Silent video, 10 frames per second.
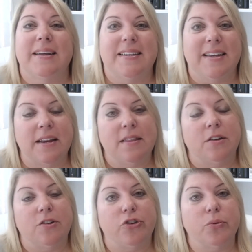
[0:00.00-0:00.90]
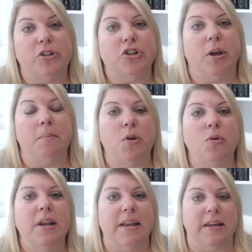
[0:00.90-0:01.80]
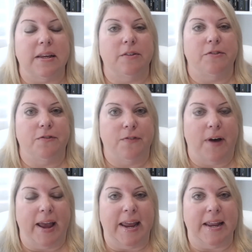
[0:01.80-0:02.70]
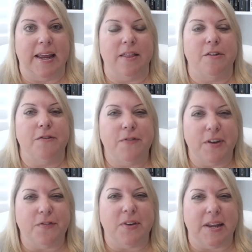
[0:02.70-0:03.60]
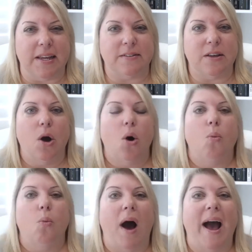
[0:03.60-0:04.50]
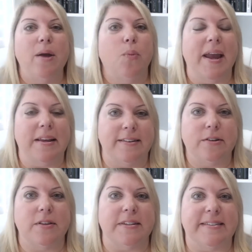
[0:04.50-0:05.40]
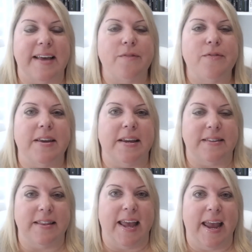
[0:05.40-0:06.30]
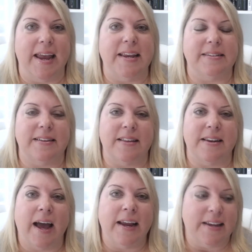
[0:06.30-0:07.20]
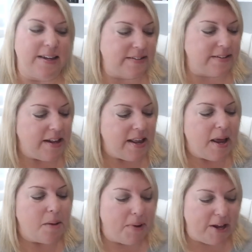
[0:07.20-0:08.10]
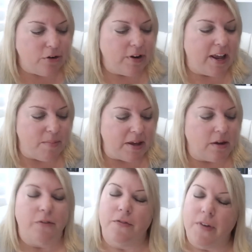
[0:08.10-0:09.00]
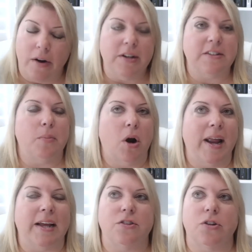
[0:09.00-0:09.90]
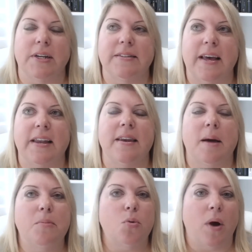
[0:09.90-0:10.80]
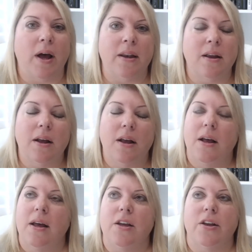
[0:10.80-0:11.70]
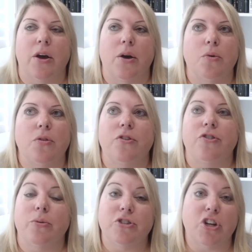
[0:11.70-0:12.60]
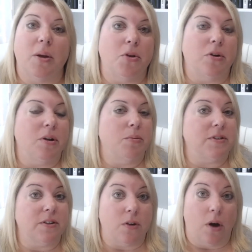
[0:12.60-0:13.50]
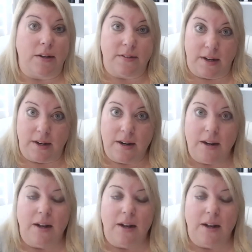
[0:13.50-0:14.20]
didn't the Jewish community fight in the 50s? Why wait until the 70s and the 80s and the 90s? And Peter gave me a very smart answer. He said, number one, the Jewish community was exhausted,